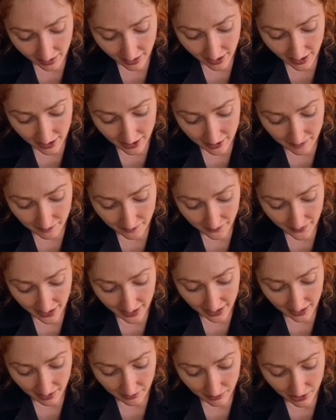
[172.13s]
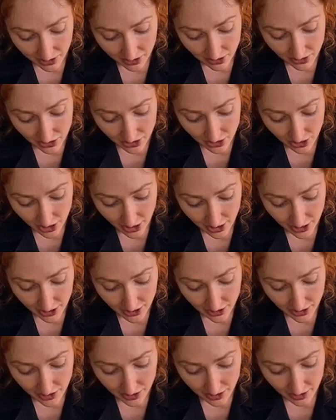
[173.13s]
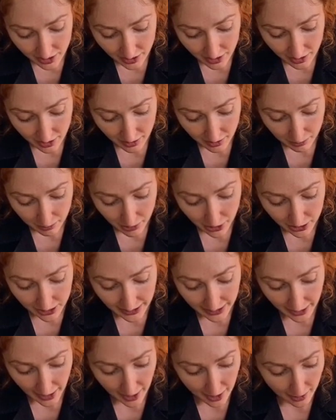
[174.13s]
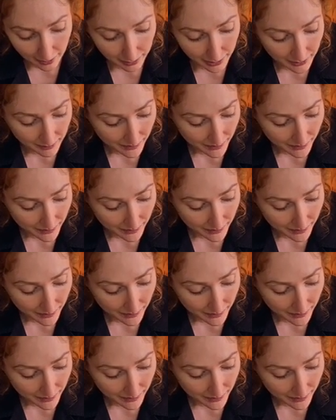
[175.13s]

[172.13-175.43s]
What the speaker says: and I'm going to start pulling up.